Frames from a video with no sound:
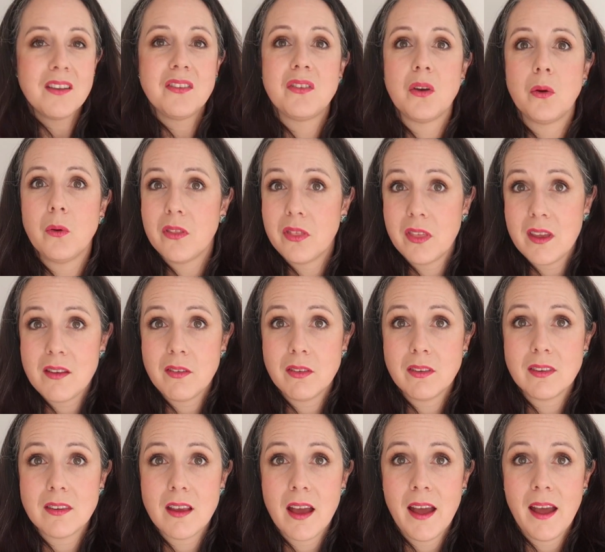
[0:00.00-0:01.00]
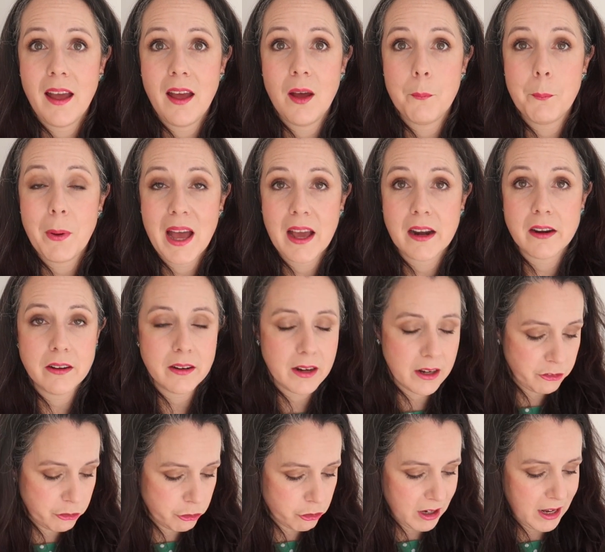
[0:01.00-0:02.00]
So this uh, pattern
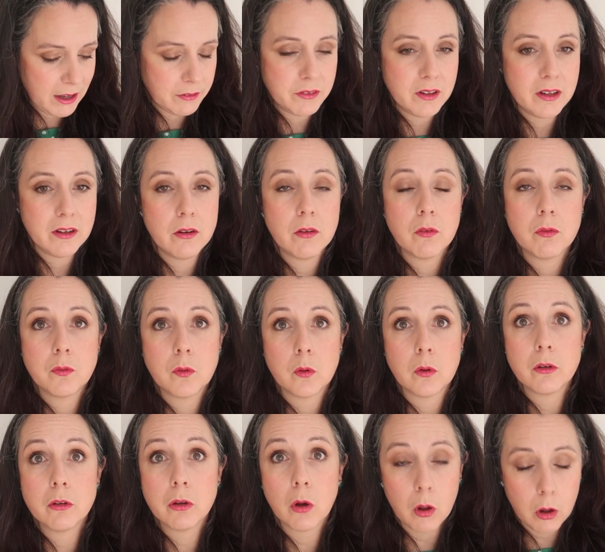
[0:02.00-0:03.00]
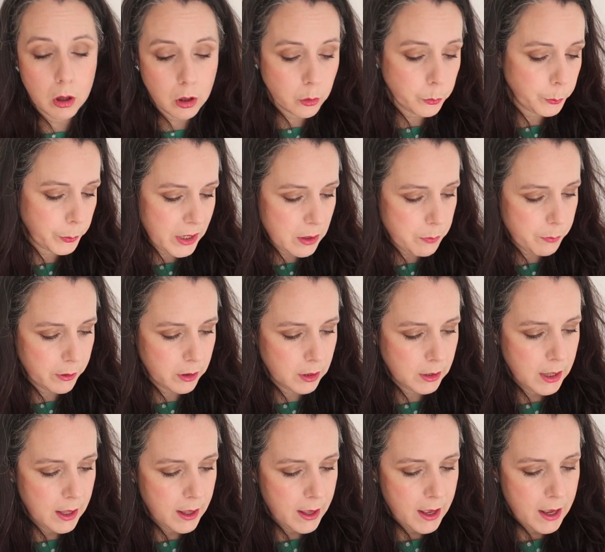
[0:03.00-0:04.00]
is drafted for tall
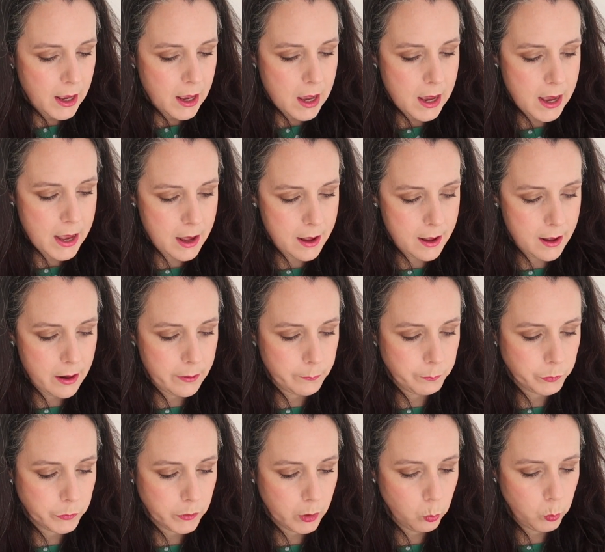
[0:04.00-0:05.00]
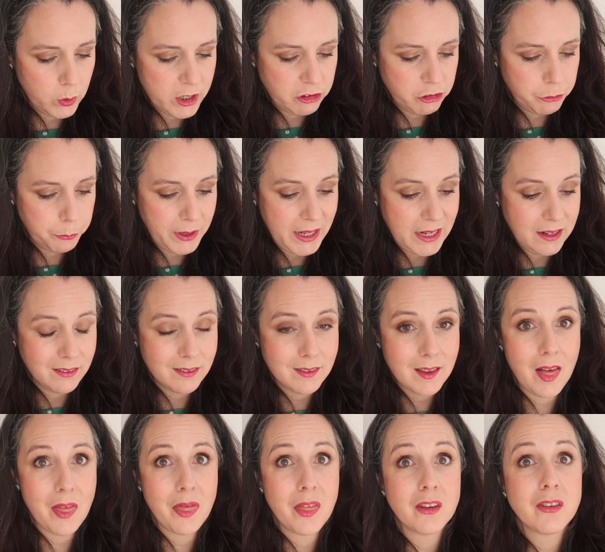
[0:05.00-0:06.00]
people, um, which means
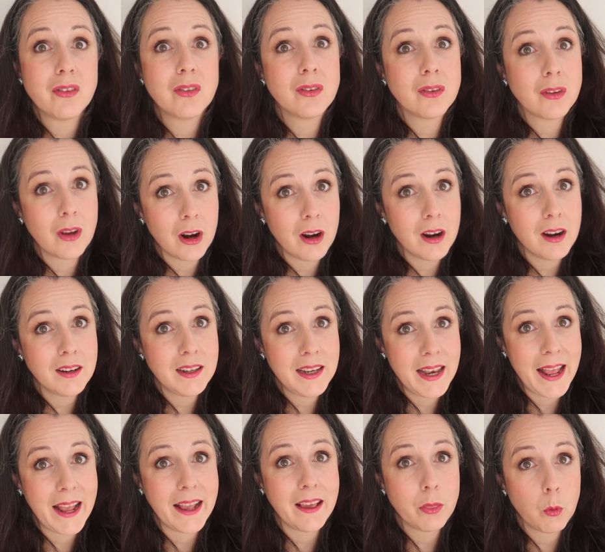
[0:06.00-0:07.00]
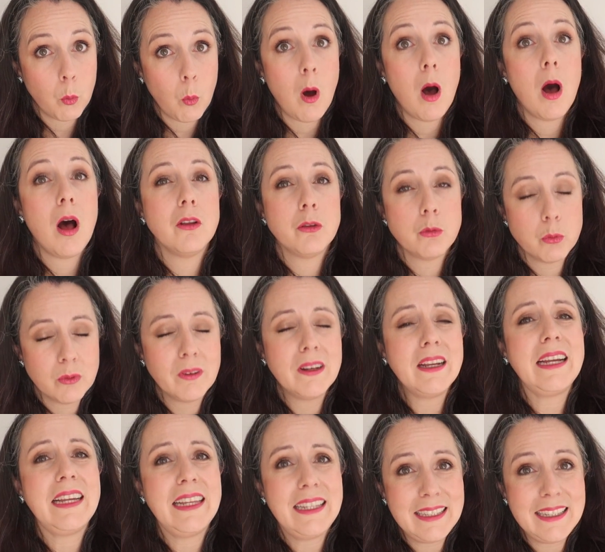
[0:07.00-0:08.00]
that the skirt length was
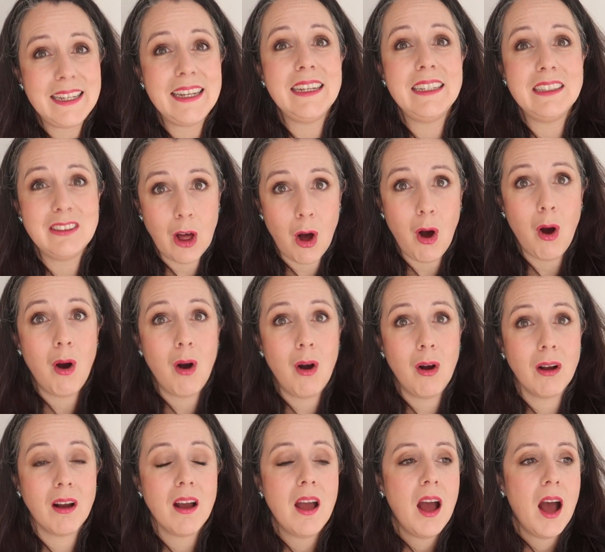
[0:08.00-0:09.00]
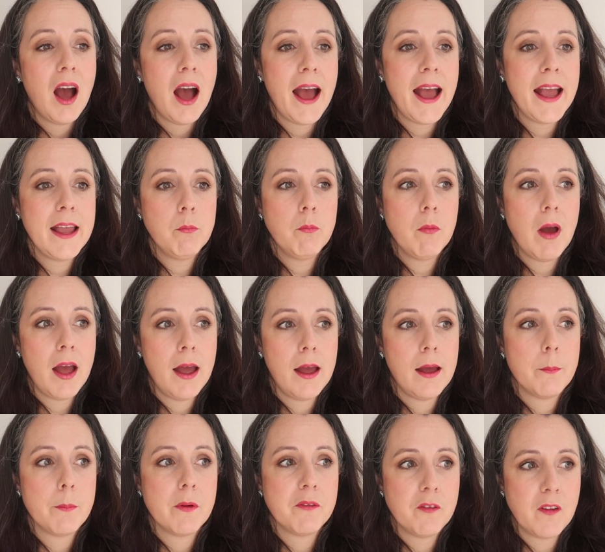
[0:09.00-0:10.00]
really long. I'm
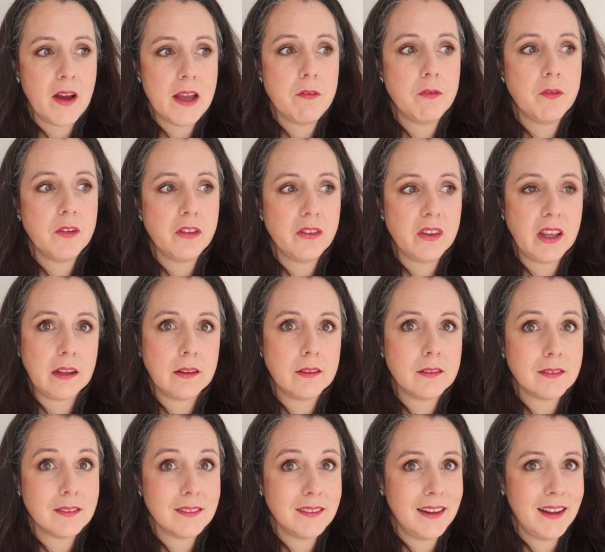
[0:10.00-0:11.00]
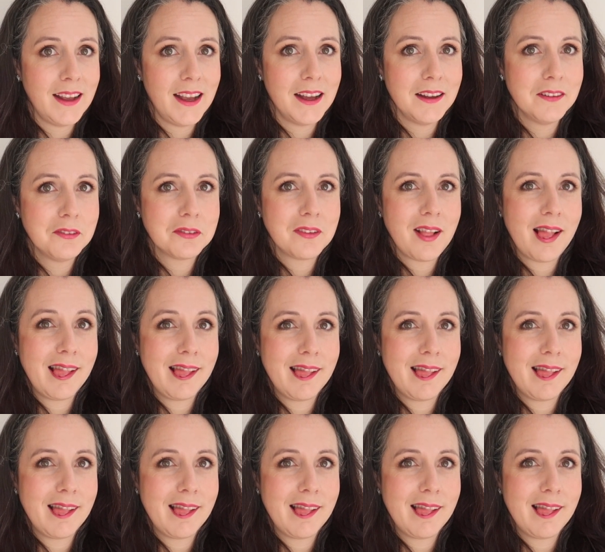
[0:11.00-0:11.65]
um, five foot six and a half,